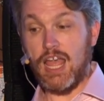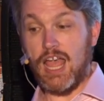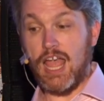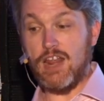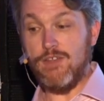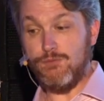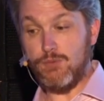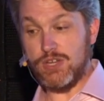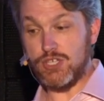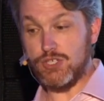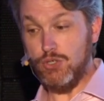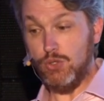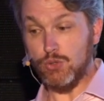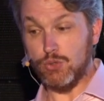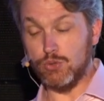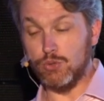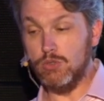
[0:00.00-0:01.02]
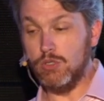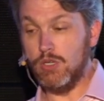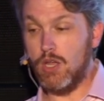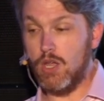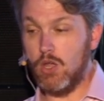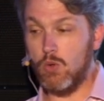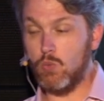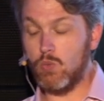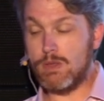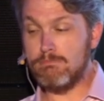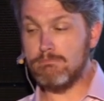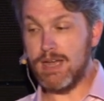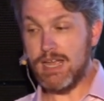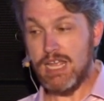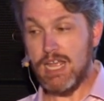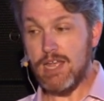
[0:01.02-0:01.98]
And if we do, we
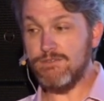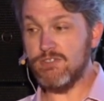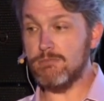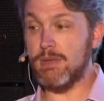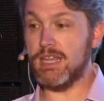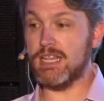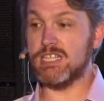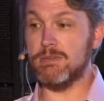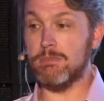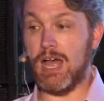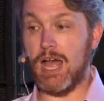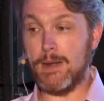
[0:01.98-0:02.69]
may have to make some